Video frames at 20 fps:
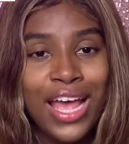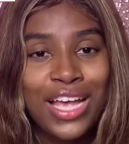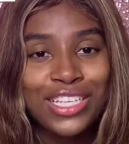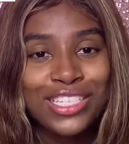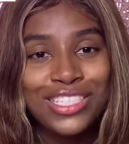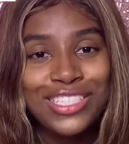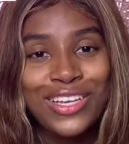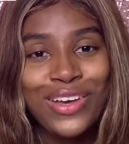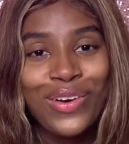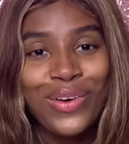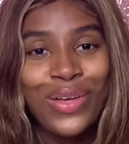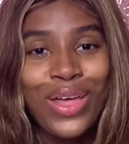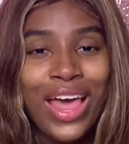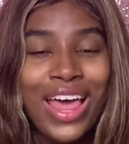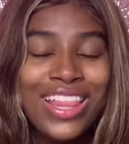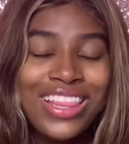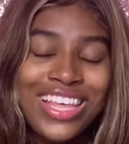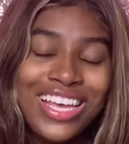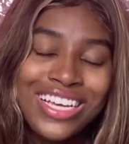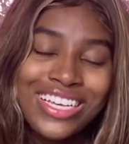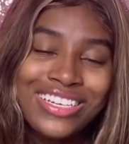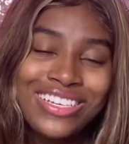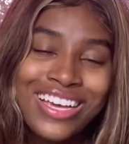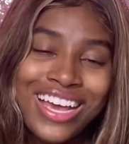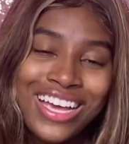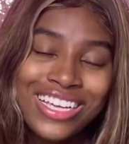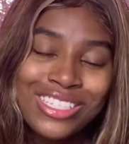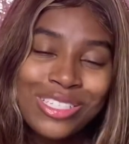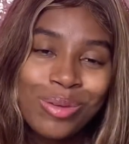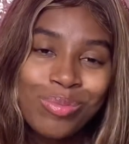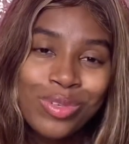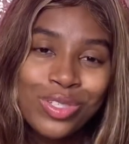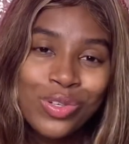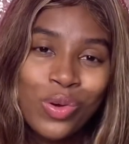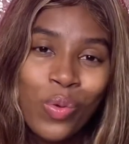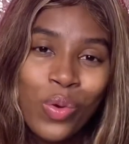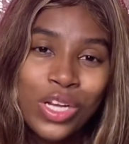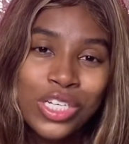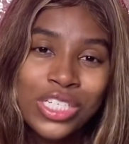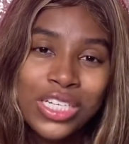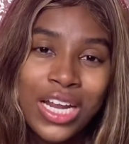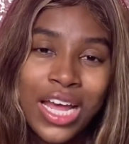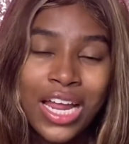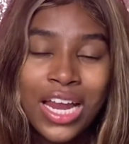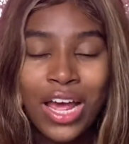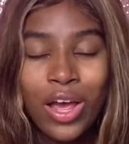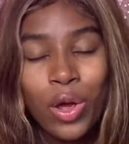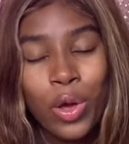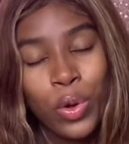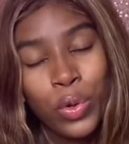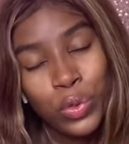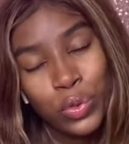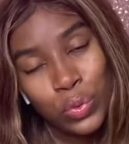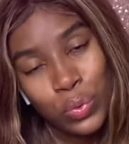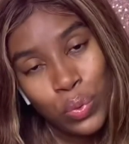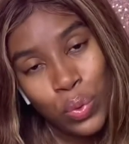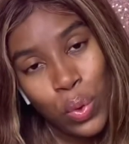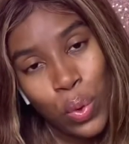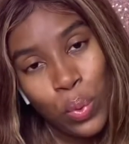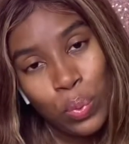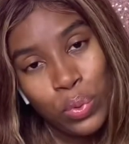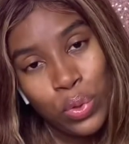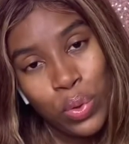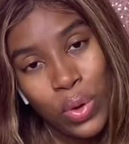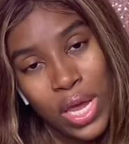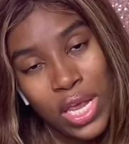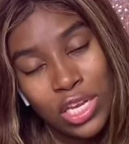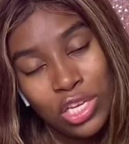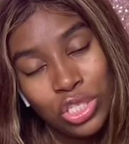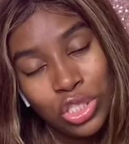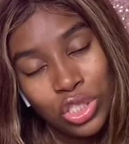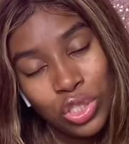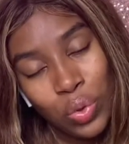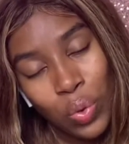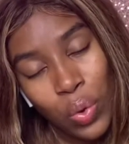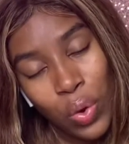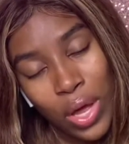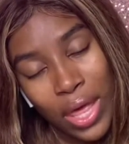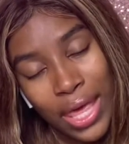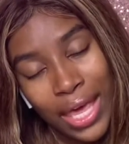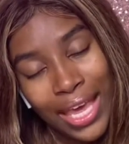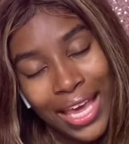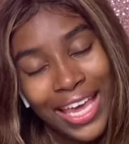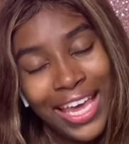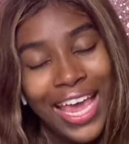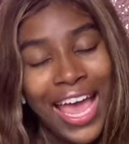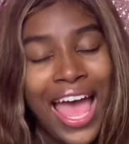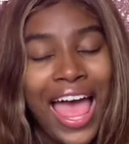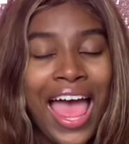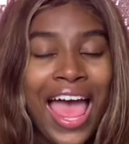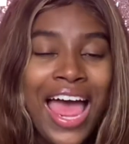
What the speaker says: So thank you guys so much for watching, and I do hope you enjoy.